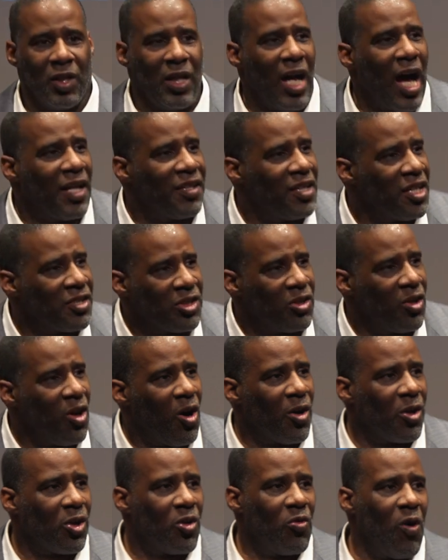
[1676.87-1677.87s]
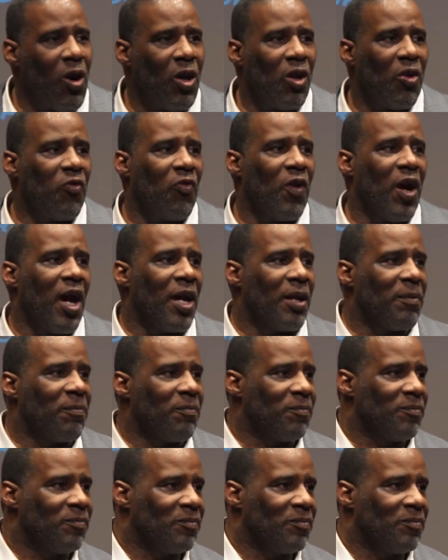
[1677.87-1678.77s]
God doesn't call the qualified,